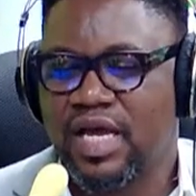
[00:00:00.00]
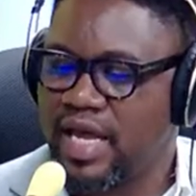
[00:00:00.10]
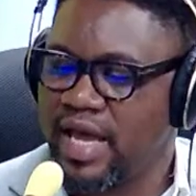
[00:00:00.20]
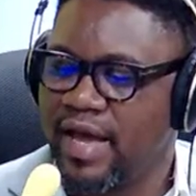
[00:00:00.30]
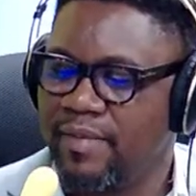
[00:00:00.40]

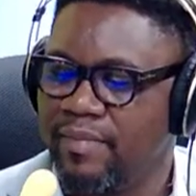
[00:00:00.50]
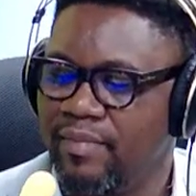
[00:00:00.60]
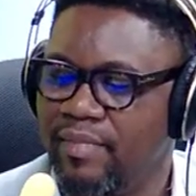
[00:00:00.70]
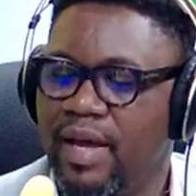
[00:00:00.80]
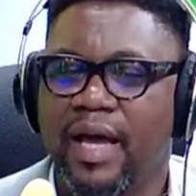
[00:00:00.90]

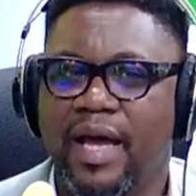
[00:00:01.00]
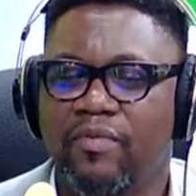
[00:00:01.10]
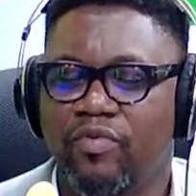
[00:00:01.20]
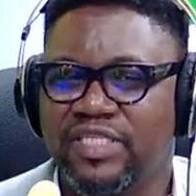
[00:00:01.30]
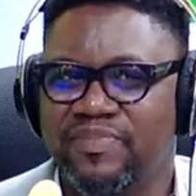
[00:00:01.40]

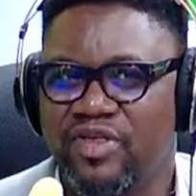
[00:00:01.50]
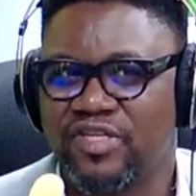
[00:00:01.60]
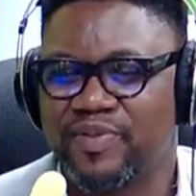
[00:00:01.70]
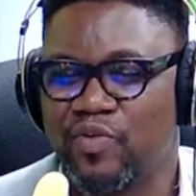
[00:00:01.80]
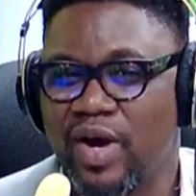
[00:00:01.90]
won't it
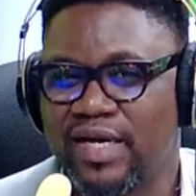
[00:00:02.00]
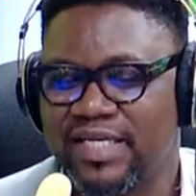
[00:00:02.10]
just be one?